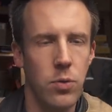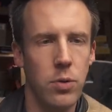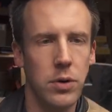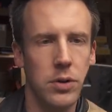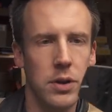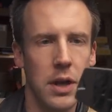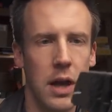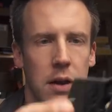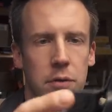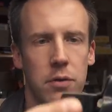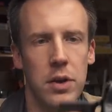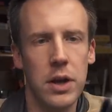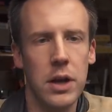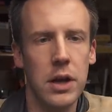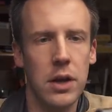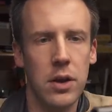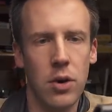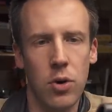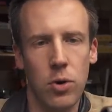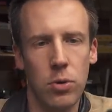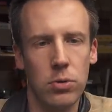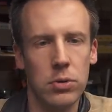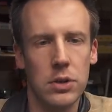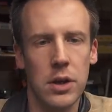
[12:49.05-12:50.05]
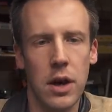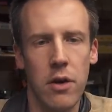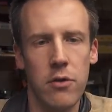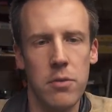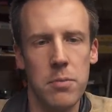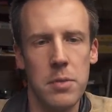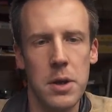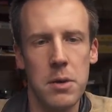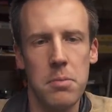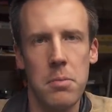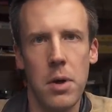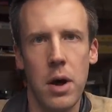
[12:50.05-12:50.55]
with every Colt
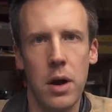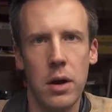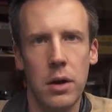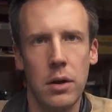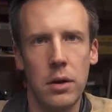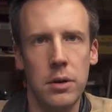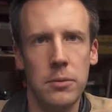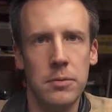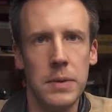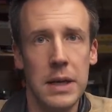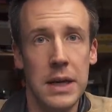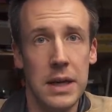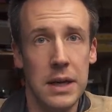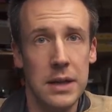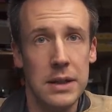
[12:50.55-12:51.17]
government model